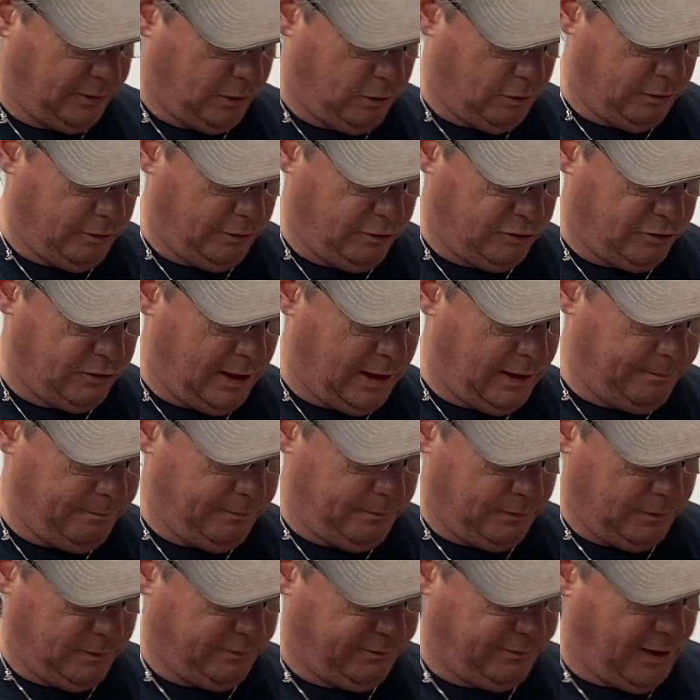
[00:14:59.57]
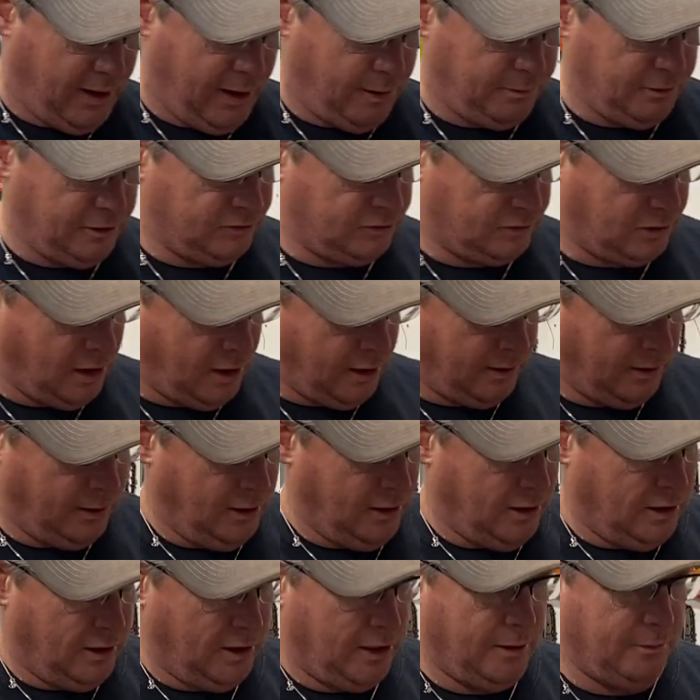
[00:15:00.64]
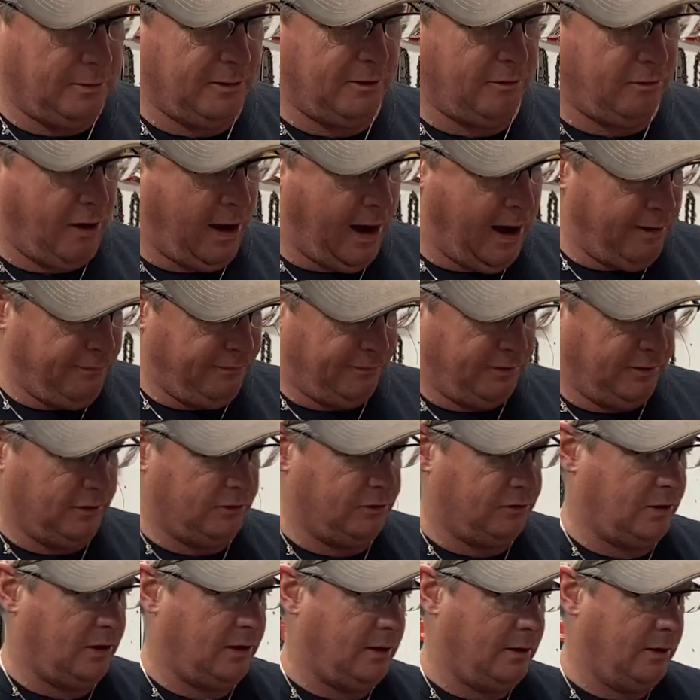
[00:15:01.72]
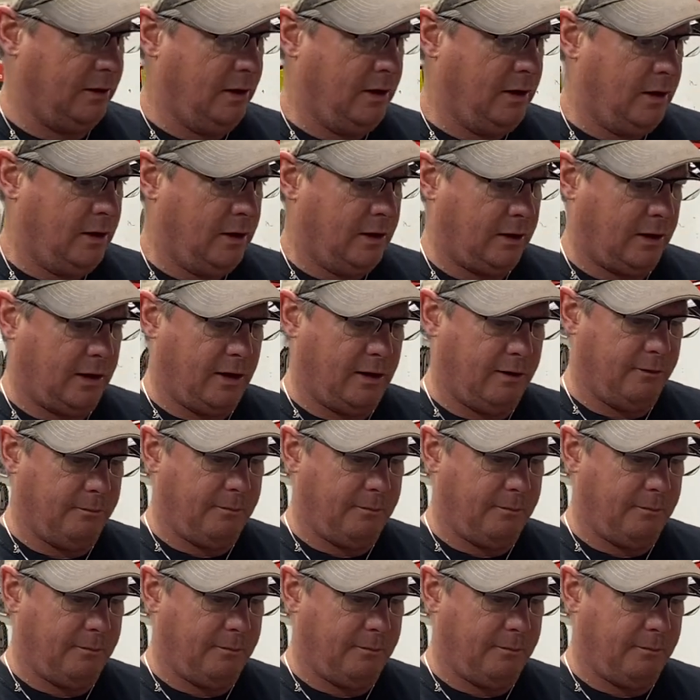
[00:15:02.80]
owner's name, the fabulous guy. Him and Raph is kind of a